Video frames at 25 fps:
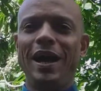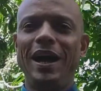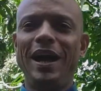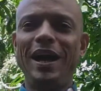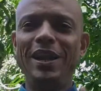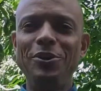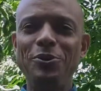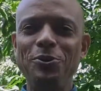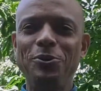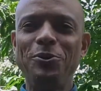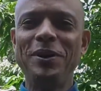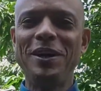
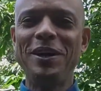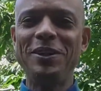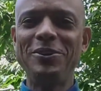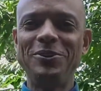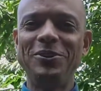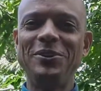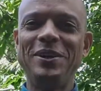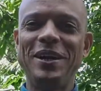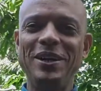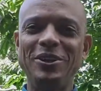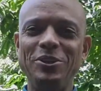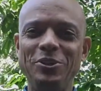
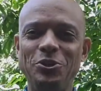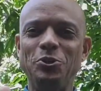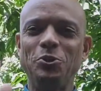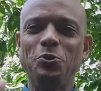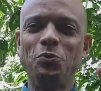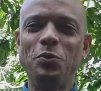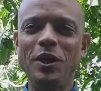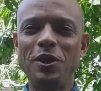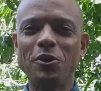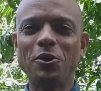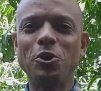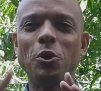Hello.
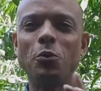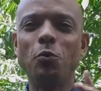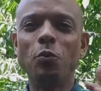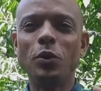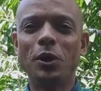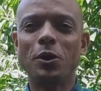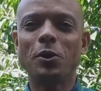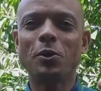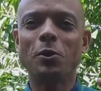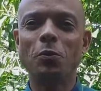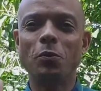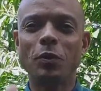
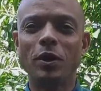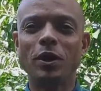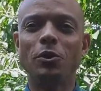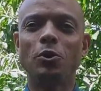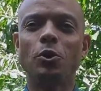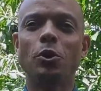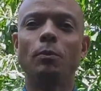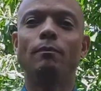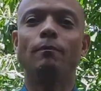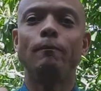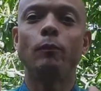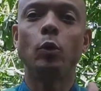
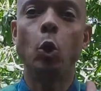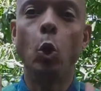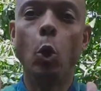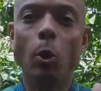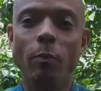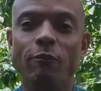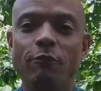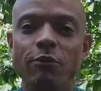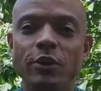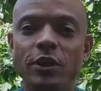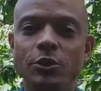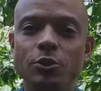Welcome.
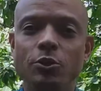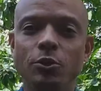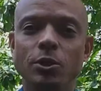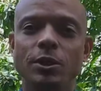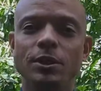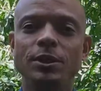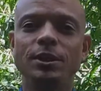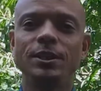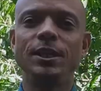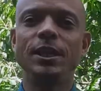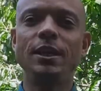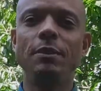Hopefully you
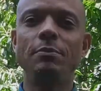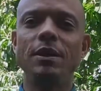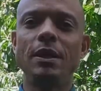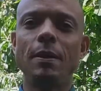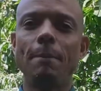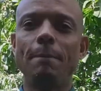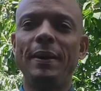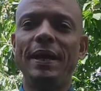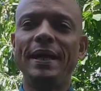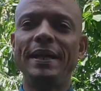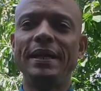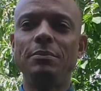can hear me.
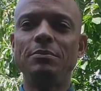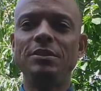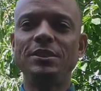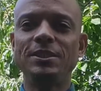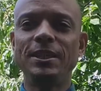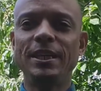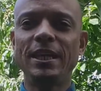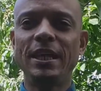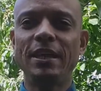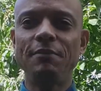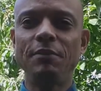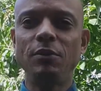My name is
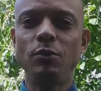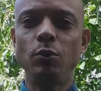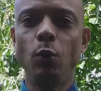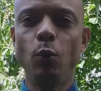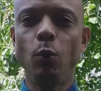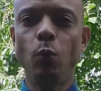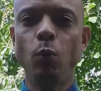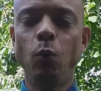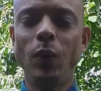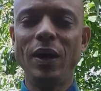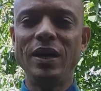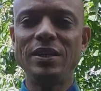Kevin
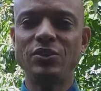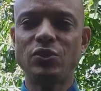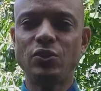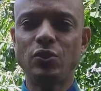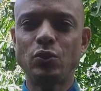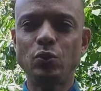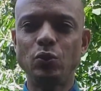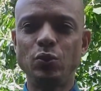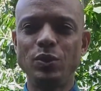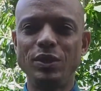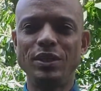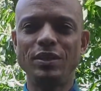
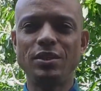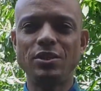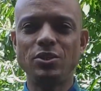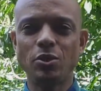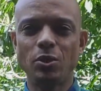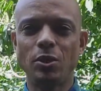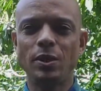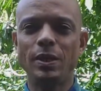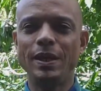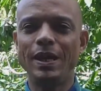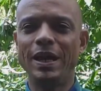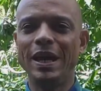Owasu
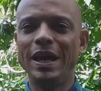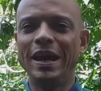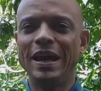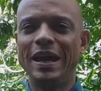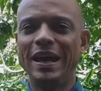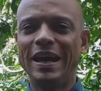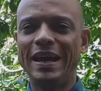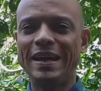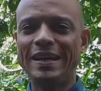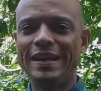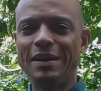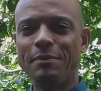Itoe.
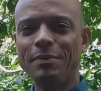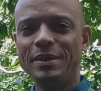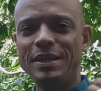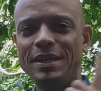I am